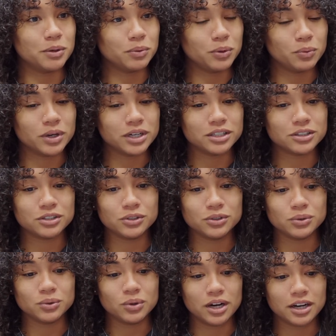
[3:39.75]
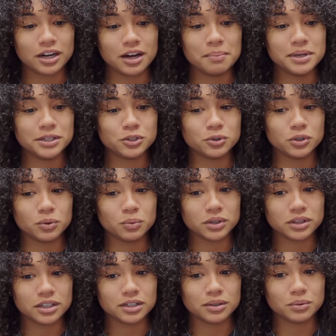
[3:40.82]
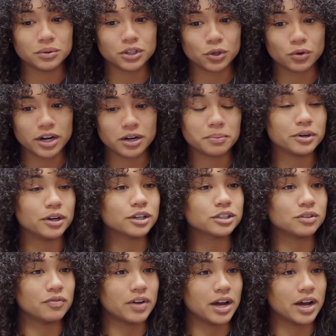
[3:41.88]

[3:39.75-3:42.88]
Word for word: but we wanted to uh, come into it with a, with a greater production